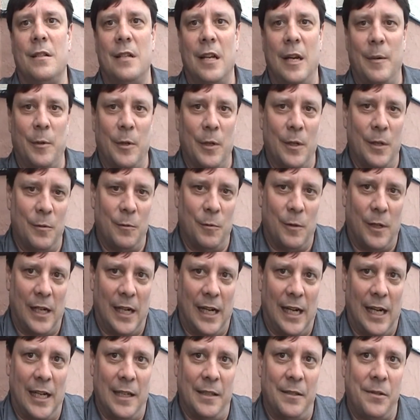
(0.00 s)
neighborhood
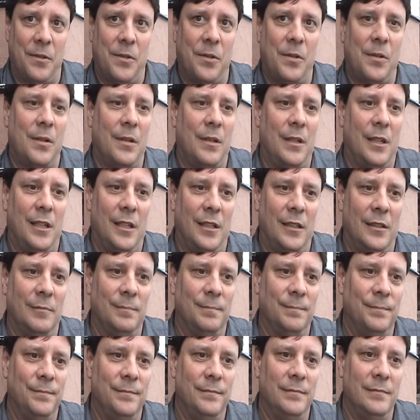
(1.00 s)
watch, uh,
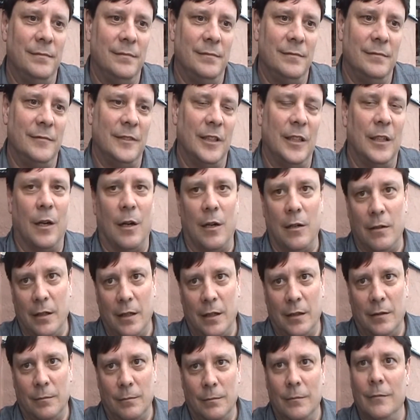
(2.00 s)
gardening.
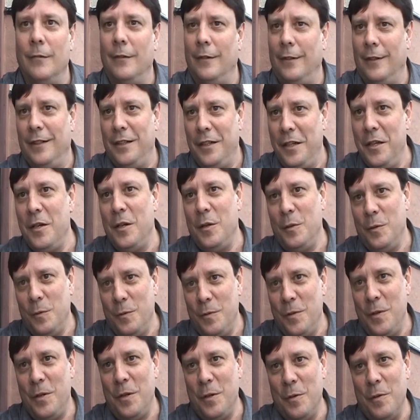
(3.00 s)
Mm-hmm. You know,
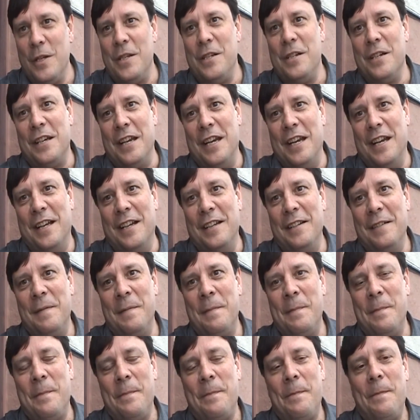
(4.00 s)
you yeah. do what you can.
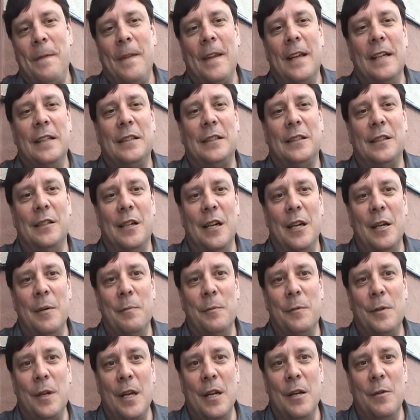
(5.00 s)
So
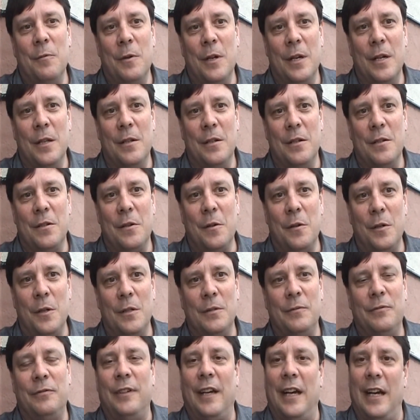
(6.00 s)
I'm kind of one of those
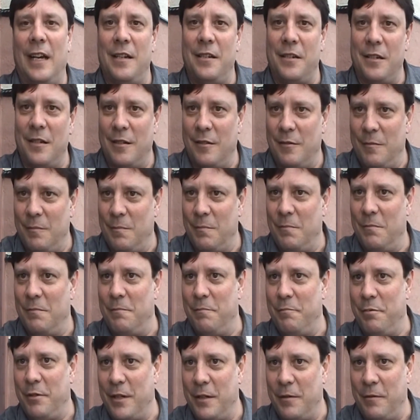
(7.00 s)

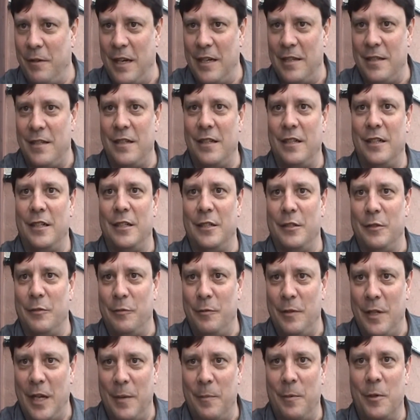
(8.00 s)
old-fashioned, progressive
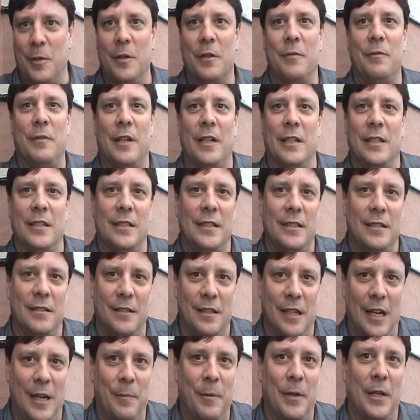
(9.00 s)
neighborhood volunteer
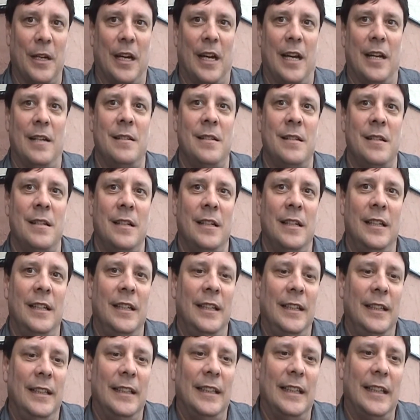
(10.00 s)
type of guys.
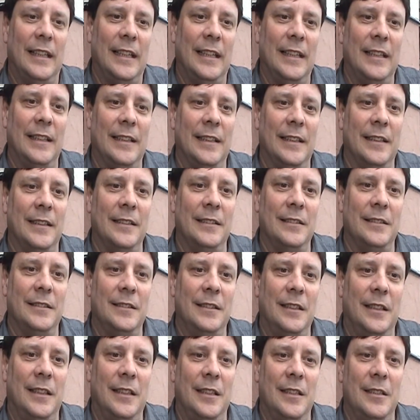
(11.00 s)

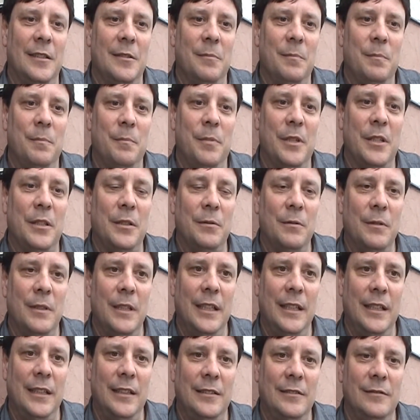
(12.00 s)
And uh,
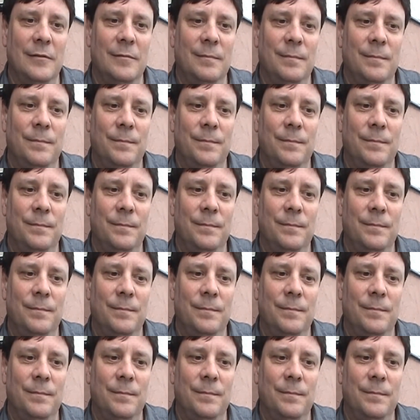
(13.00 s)
between